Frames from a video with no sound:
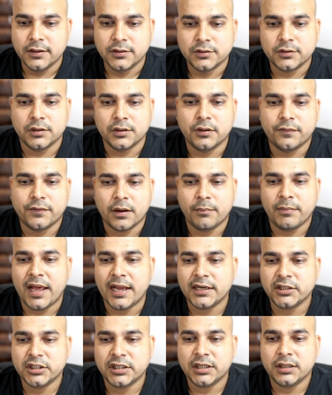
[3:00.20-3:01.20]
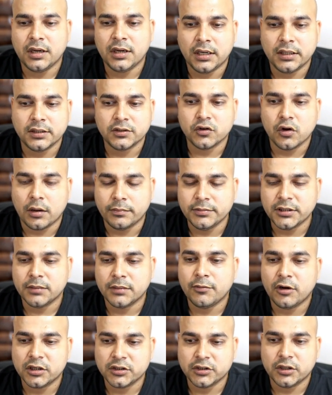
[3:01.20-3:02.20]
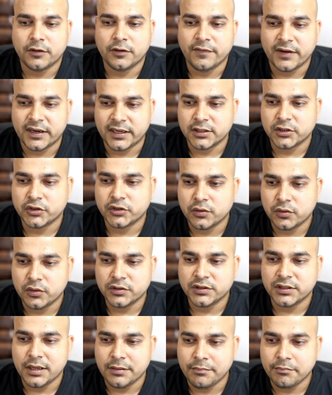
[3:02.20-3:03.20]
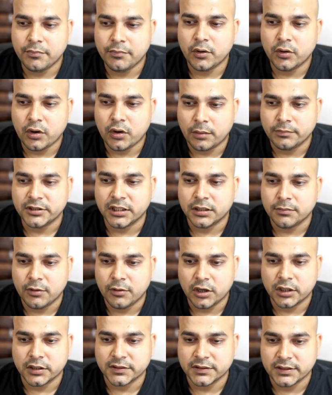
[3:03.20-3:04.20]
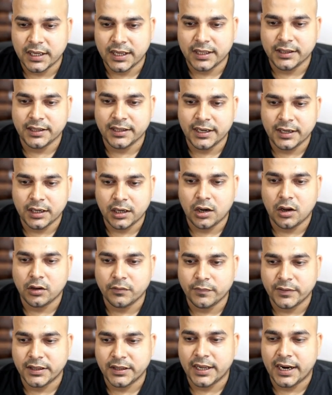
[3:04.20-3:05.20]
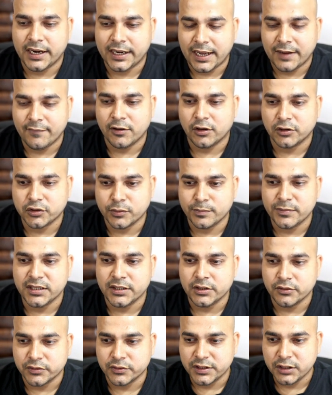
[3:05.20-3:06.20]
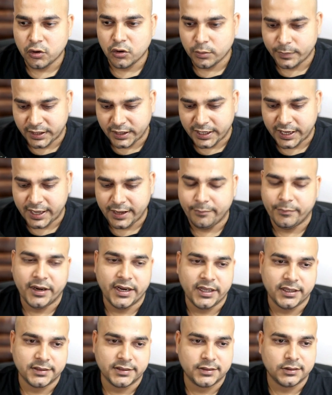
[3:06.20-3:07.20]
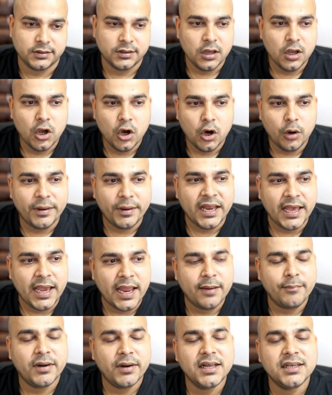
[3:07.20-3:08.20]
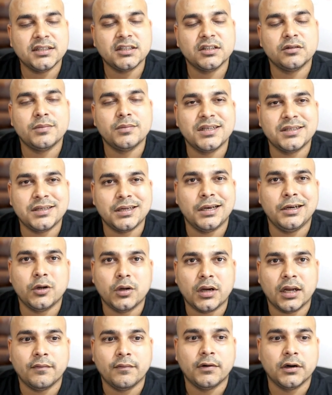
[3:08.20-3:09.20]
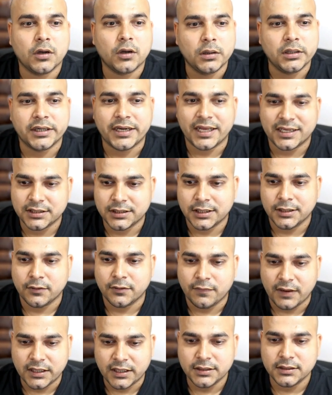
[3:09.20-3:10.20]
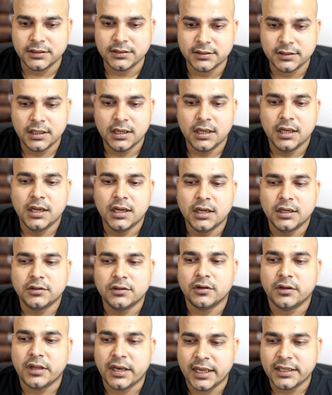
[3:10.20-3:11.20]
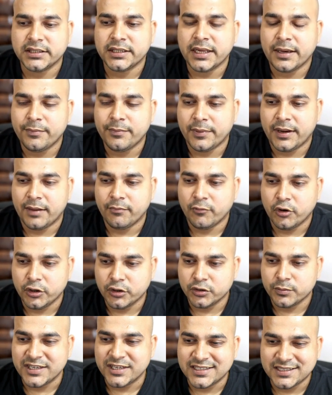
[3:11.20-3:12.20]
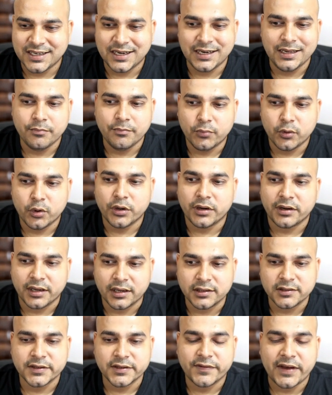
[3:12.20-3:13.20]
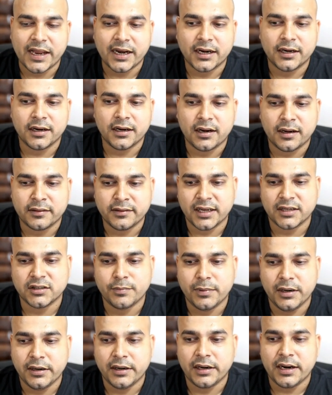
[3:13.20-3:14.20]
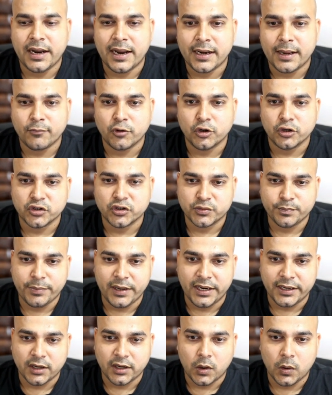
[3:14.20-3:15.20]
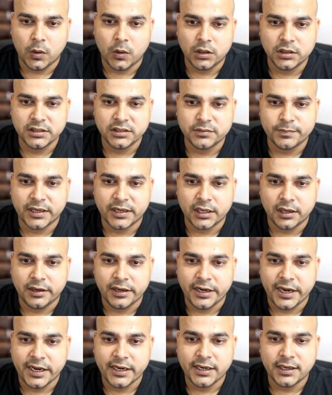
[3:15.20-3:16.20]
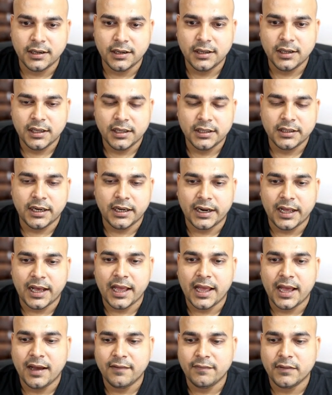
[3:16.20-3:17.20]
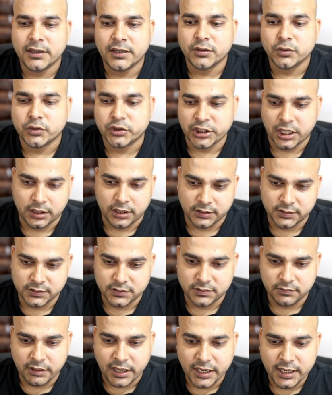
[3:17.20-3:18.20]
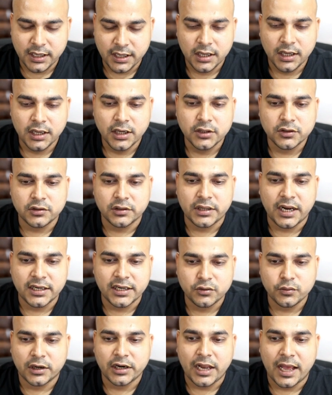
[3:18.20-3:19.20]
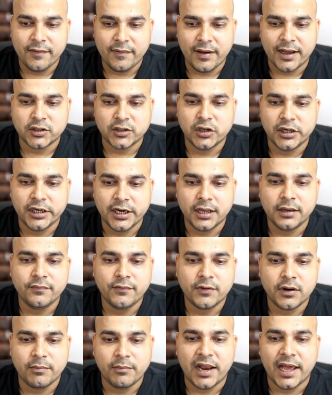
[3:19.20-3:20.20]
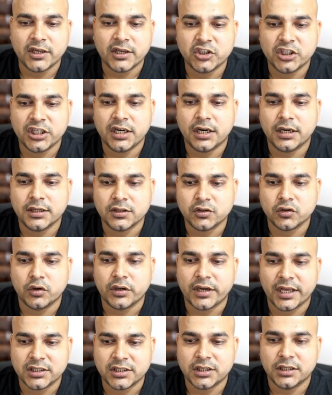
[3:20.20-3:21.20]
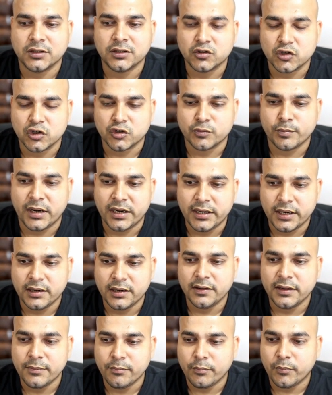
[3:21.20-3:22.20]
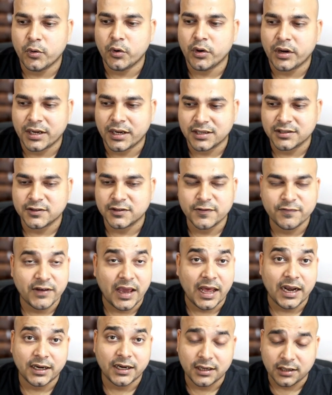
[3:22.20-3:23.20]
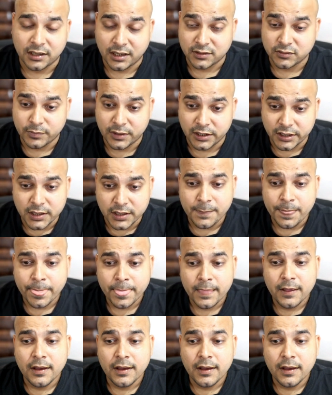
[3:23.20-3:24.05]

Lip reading: So from langchain_objectbox.vectorstores, import Objectbox, and then along with that, I will also be using OpenAI embeddings. OpenAI embeddings is basically to convert all the text into vectors. So the next step, I'm going to basically import recursive character text splitter, and I'm going to split all this particular data that I have into chunks, right? So that is what I've actually done. From langchain_text_splitter, import recursive character text splitter,